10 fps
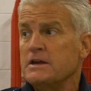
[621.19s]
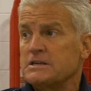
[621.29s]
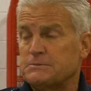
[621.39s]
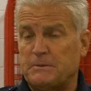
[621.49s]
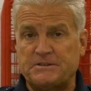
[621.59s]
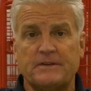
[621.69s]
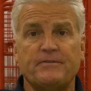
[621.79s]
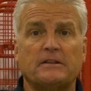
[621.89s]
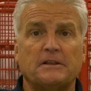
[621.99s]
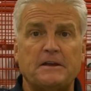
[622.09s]

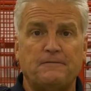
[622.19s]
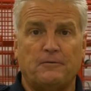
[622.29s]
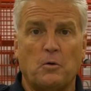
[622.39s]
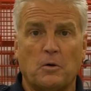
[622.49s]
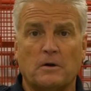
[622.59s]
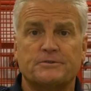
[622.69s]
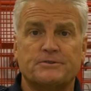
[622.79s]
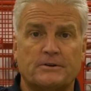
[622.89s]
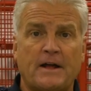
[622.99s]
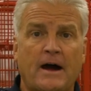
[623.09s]
specifically for
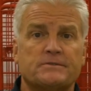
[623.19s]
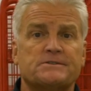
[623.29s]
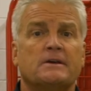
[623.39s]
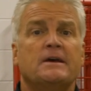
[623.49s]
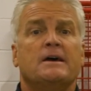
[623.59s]
turnouts.